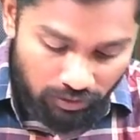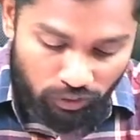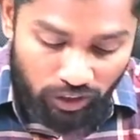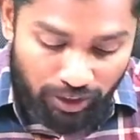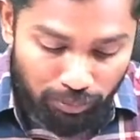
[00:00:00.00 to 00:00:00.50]

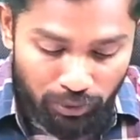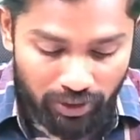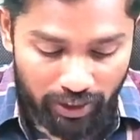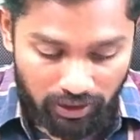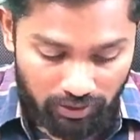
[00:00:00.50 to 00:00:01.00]
workbook
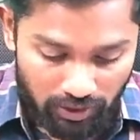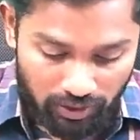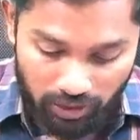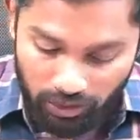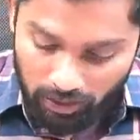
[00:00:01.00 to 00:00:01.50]
as well.
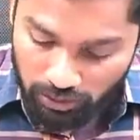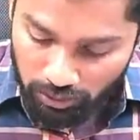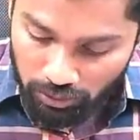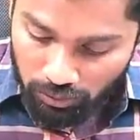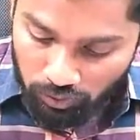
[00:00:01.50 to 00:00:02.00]

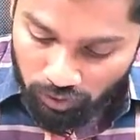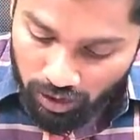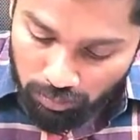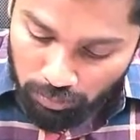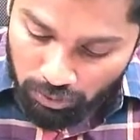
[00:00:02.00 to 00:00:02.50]
So
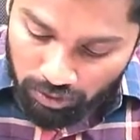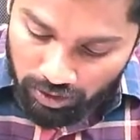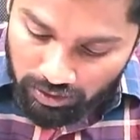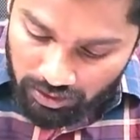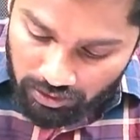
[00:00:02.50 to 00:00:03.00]
workbook
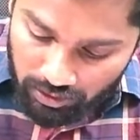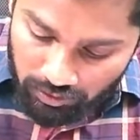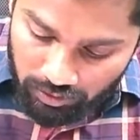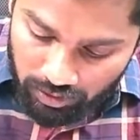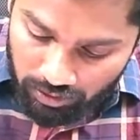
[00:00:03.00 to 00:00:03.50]
consists of,
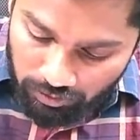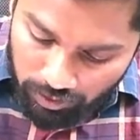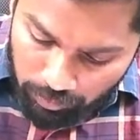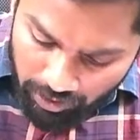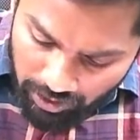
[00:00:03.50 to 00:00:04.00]
sir,
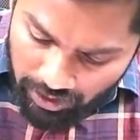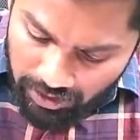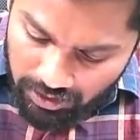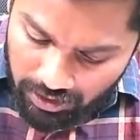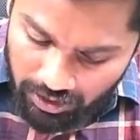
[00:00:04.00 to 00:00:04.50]
from
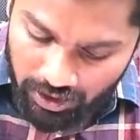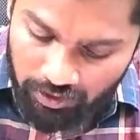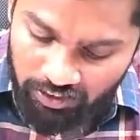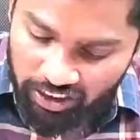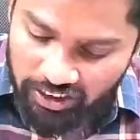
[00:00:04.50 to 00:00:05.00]
each and
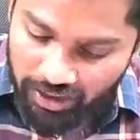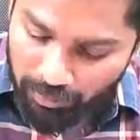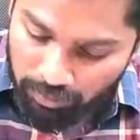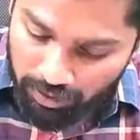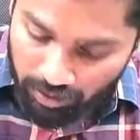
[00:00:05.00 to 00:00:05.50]
every
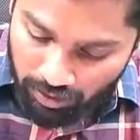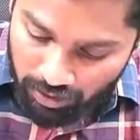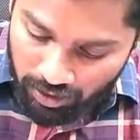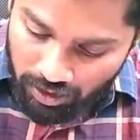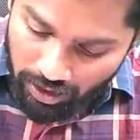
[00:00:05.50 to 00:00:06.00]
chapter.
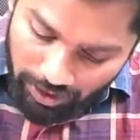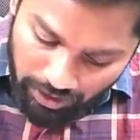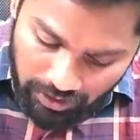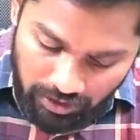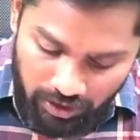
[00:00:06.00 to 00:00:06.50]

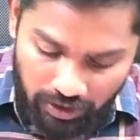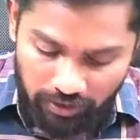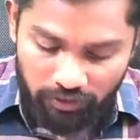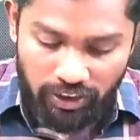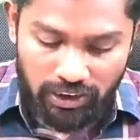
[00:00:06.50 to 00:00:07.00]
Each and
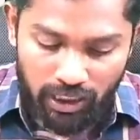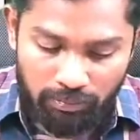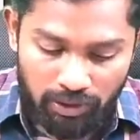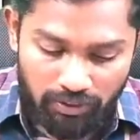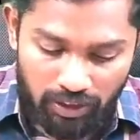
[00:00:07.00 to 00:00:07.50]
every
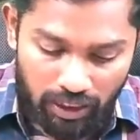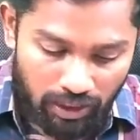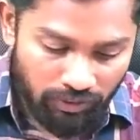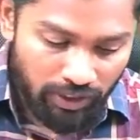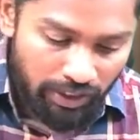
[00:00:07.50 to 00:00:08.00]
chapter we are
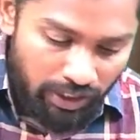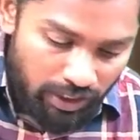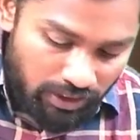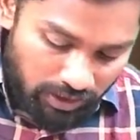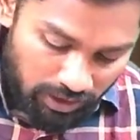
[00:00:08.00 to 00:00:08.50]
having
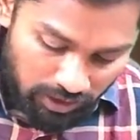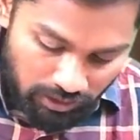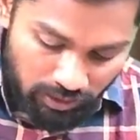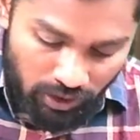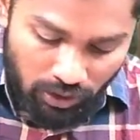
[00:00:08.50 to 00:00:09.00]

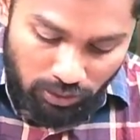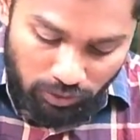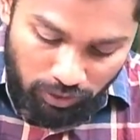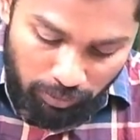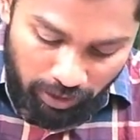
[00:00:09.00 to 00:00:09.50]
illustrations. So
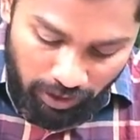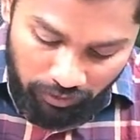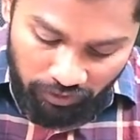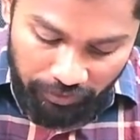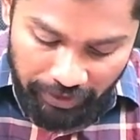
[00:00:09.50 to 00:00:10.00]
from
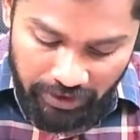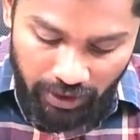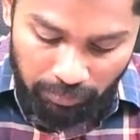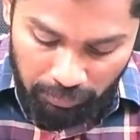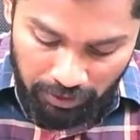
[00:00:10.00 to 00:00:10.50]
every
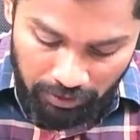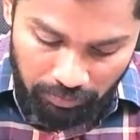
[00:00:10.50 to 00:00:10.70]
chapter